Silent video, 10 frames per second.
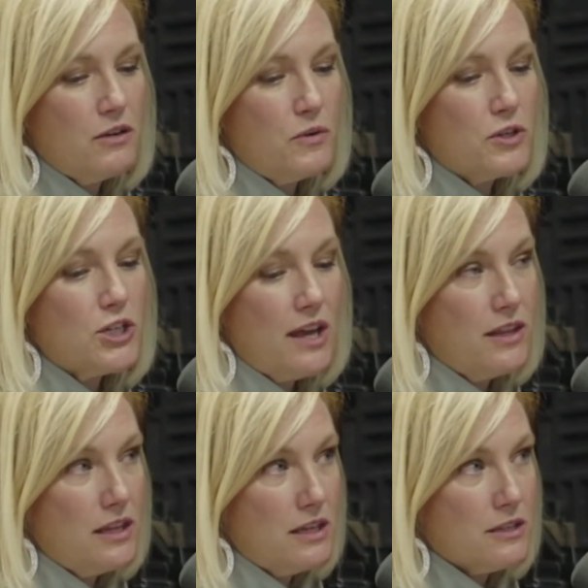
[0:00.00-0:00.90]
which I
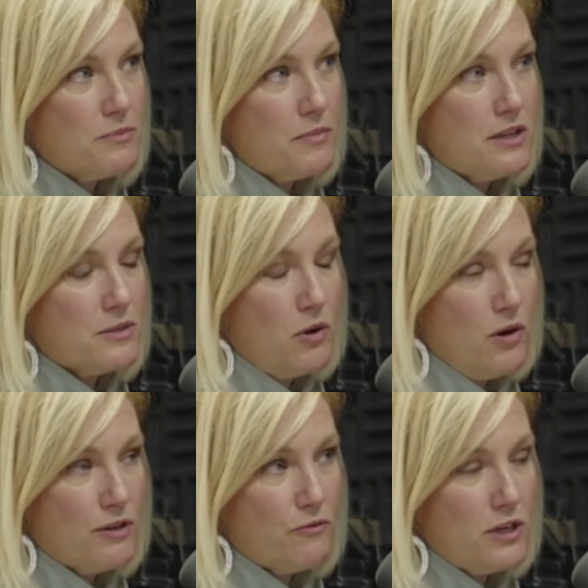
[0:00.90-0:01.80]
think is
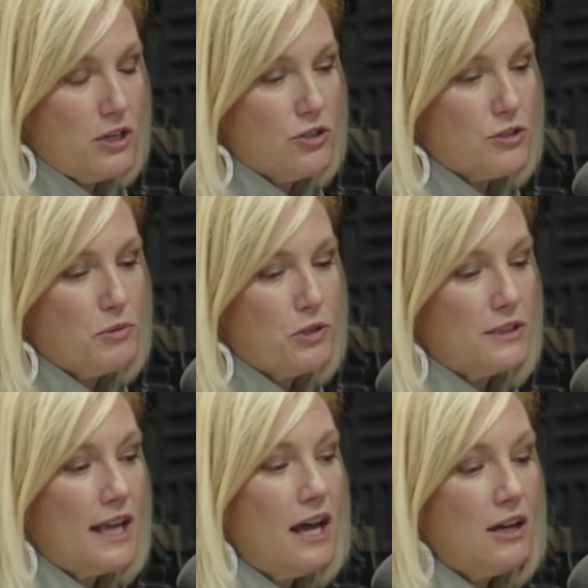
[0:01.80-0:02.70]
part of what you just pulled
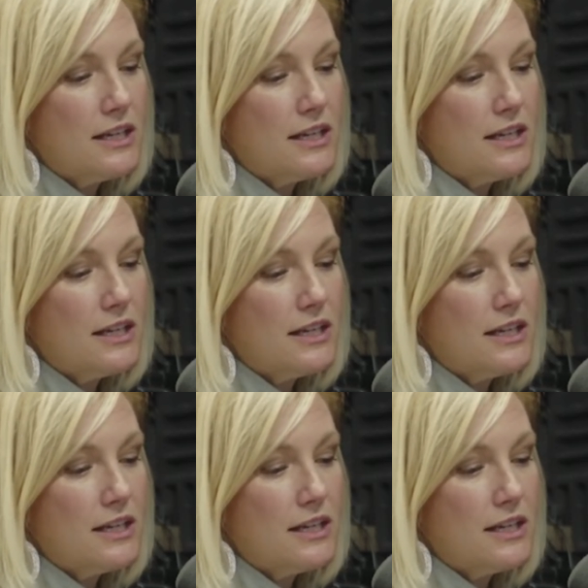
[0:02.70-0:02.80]
out,